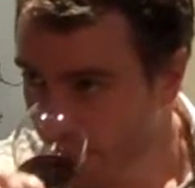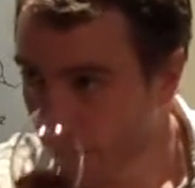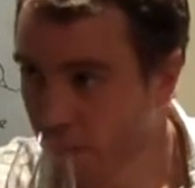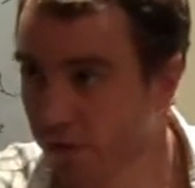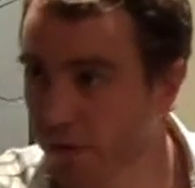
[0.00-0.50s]

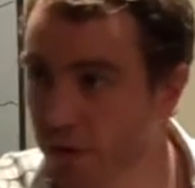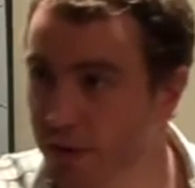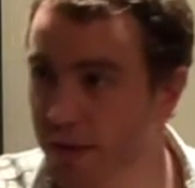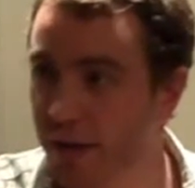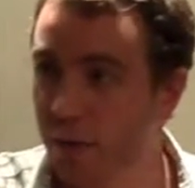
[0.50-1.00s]
The first
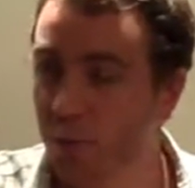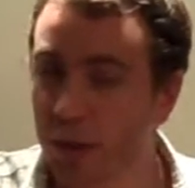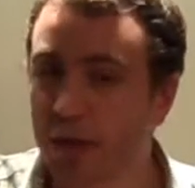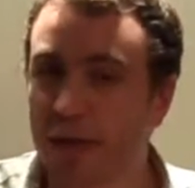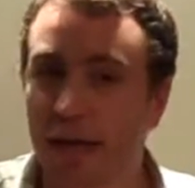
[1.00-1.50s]
thing I
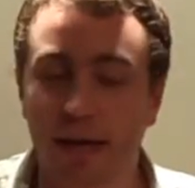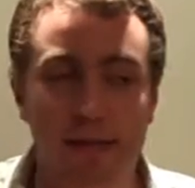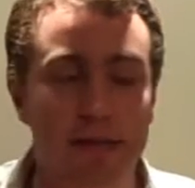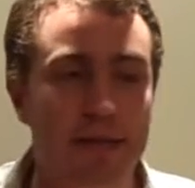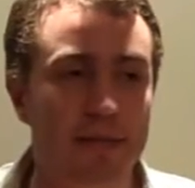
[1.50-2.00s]
really
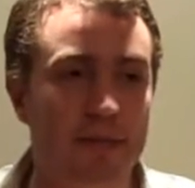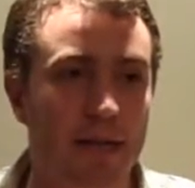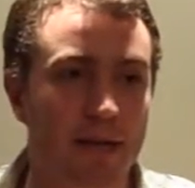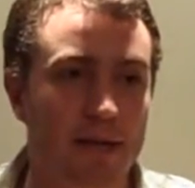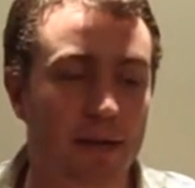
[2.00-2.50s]
get is
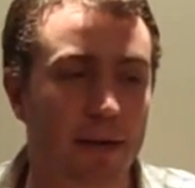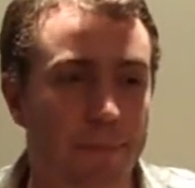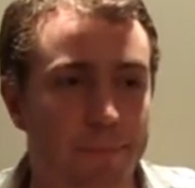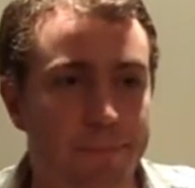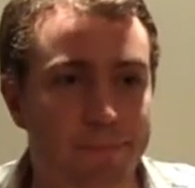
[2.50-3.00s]
that
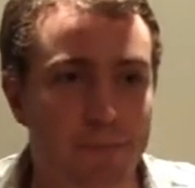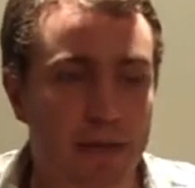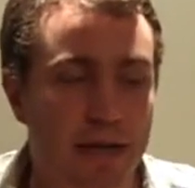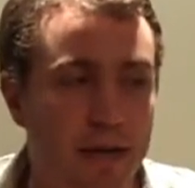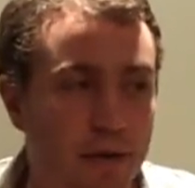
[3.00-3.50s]

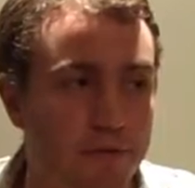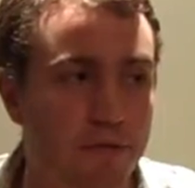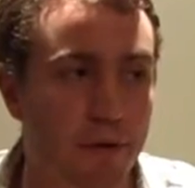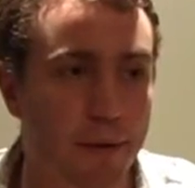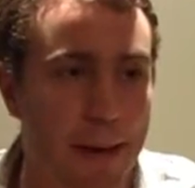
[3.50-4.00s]
kind of
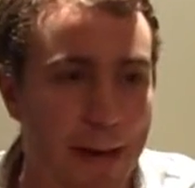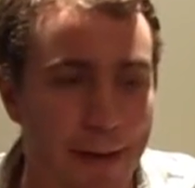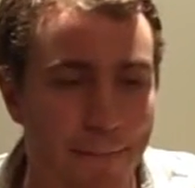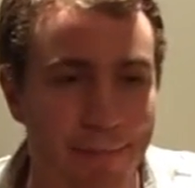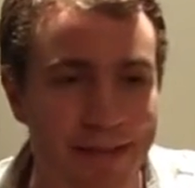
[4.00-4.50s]

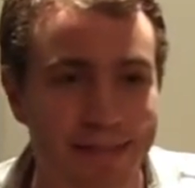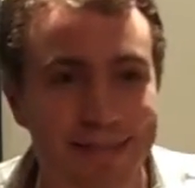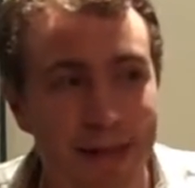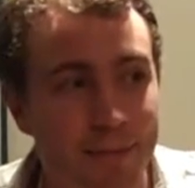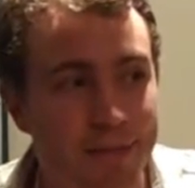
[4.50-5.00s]

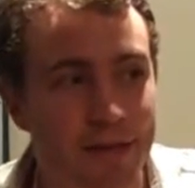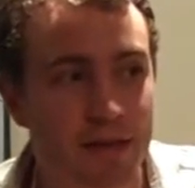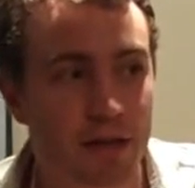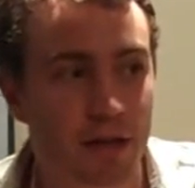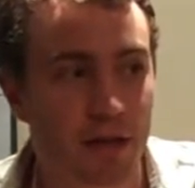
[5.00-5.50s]

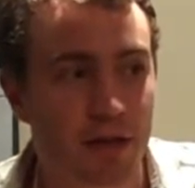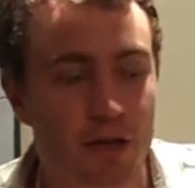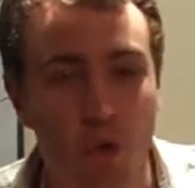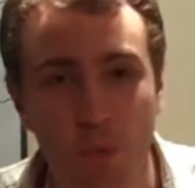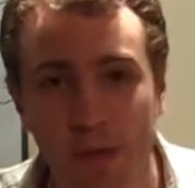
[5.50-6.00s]
balsamic,
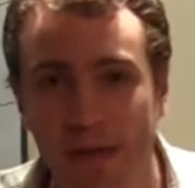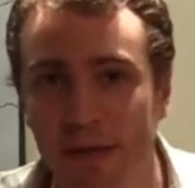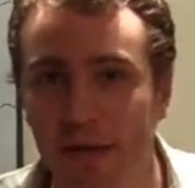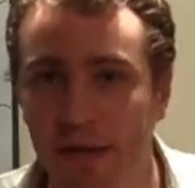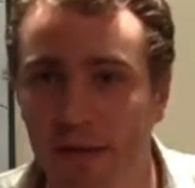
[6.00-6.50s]
garrigue